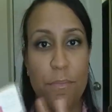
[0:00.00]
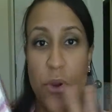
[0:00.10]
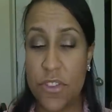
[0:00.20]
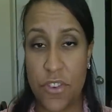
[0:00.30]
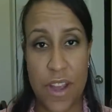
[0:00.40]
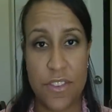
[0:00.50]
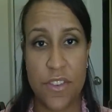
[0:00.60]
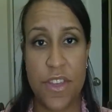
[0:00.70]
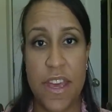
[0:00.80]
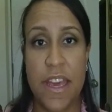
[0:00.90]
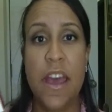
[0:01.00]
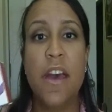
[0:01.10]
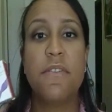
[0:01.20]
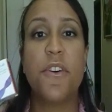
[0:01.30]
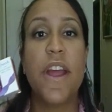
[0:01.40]
moisturizer thing
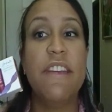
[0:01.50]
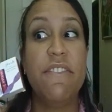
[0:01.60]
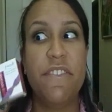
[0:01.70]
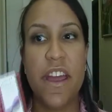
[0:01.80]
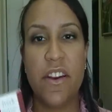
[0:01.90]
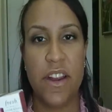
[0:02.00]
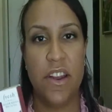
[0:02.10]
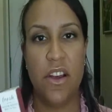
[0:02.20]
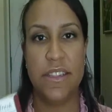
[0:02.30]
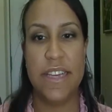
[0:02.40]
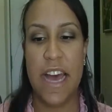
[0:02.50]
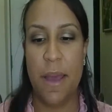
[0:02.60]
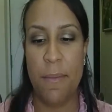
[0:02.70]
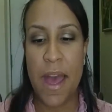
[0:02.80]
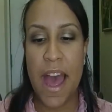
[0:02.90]
for a very long
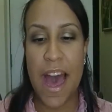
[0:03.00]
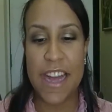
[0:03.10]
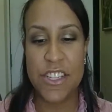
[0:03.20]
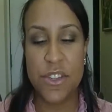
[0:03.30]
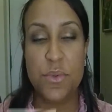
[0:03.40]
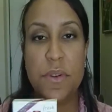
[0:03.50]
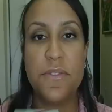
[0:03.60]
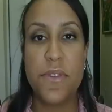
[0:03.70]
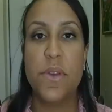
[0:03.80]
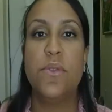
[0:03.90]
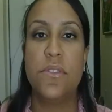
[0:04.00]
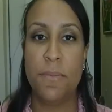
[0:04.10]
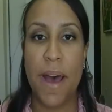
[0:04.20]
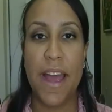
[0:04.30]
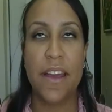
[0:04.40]
time. I just refuse
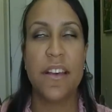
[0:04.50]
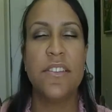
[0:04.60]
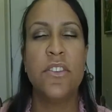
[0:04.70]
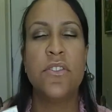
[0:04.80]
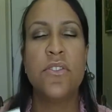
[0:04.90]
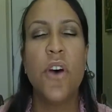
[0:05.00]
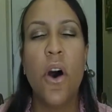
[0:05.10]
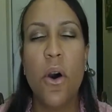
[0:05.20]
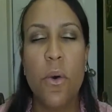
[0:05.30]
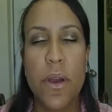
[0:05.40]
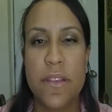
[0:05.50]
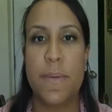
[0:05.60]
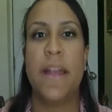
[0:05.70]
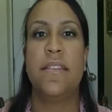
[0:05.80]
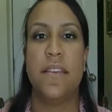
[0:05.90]
to buy it because it's so
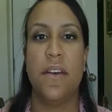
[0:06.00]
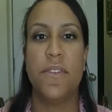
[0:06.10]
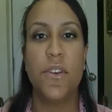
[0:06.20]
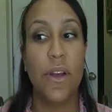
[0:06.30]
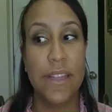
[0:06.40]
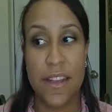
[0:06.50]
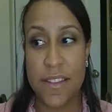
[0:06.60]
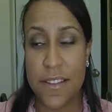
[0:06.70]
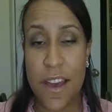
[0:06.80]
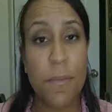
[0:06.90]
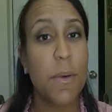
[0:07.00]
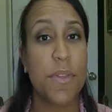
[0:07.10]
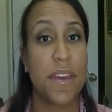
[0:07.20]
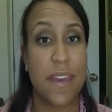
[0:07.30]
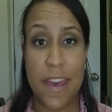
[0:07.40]
expensive. So unless it's coming
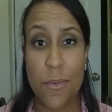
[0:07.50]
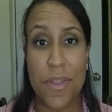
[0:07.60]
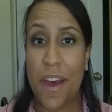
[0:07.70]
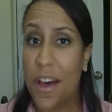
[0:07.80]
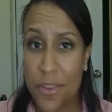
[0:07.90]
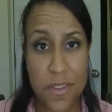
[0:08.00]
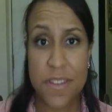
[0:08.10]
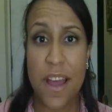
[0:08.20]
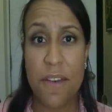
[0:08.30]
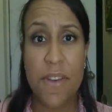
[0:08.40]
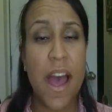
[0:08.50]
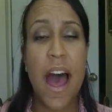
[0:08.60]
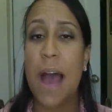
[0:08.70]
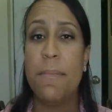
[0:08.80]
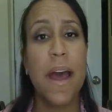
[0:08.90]
with a kit with other stuff,
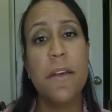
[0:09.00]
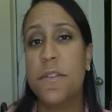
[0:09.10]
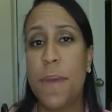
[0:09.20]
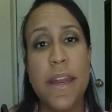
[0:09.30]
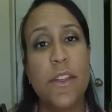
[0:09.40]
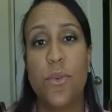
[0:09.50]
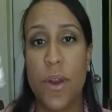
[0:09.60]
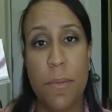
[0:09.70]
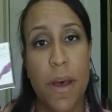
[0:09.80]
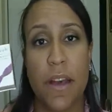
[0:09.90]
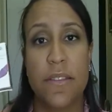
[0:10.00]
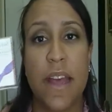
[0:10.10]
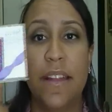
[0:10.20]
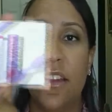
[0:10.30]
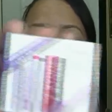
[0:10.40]
I'm not spending 20
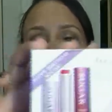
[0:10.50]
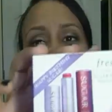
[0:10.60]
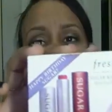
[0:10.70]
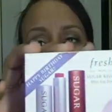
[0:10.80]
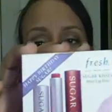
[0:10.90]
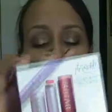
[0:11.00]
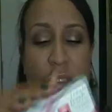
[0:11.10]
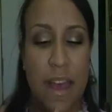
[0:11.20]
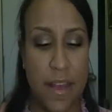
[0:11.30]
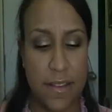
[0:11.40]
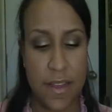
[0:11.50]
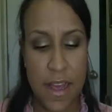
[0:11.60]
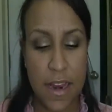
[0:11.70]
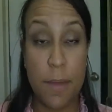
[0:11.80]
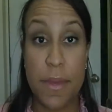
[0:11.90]
bucks and they're not normally this size.
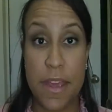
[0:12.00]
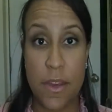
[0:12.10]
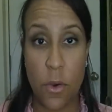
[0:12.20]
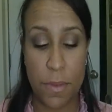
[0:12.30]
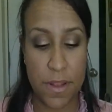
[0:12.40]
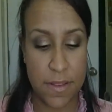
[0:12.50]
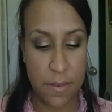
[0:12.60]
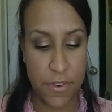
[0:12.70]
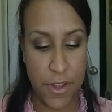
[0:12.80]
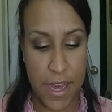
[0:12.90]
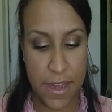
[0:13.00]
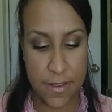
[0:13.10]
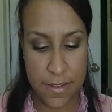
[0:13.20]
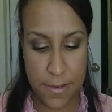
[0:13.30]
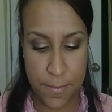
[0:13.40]
Let me open this up for you
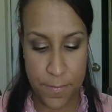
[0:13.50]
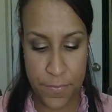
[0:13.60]
guys.